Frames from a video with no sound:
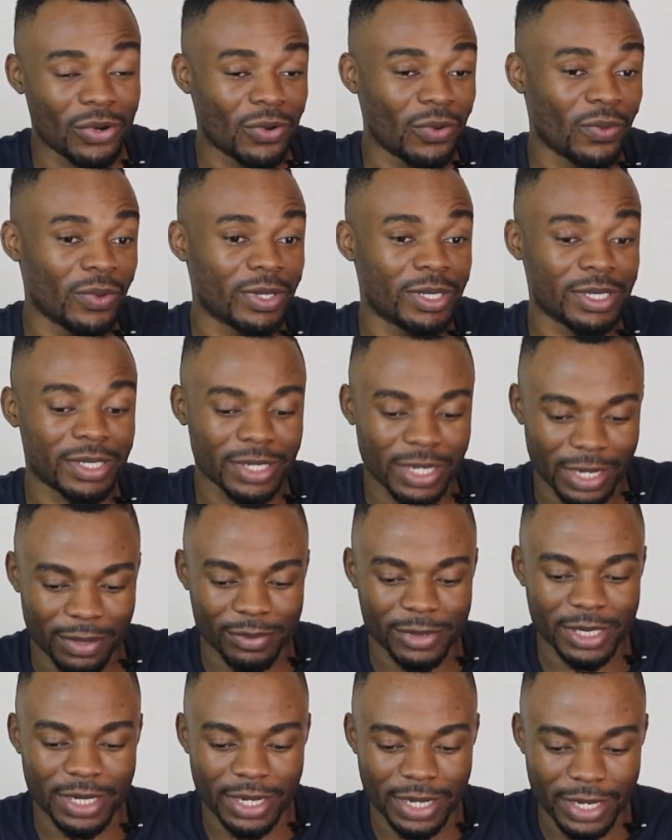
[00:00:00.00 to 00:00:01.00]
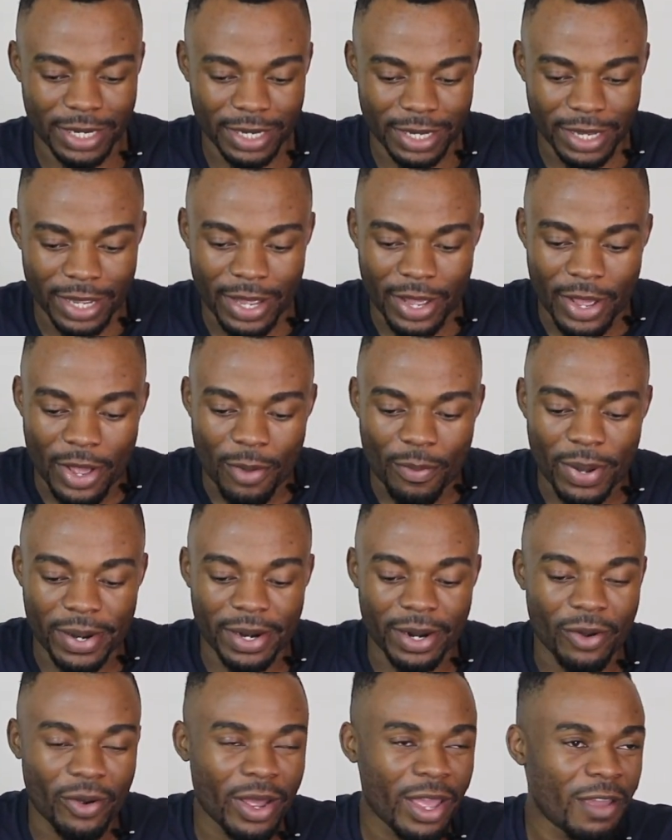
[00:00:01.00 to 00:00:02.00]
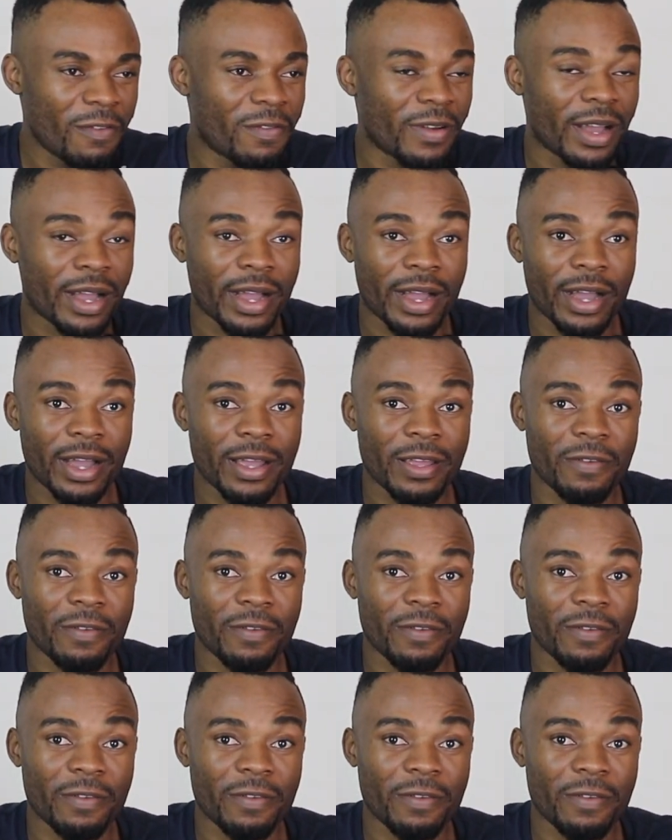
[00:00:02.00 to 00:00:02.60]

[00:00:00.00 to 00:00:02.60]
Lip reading: which comes in handy. But however, I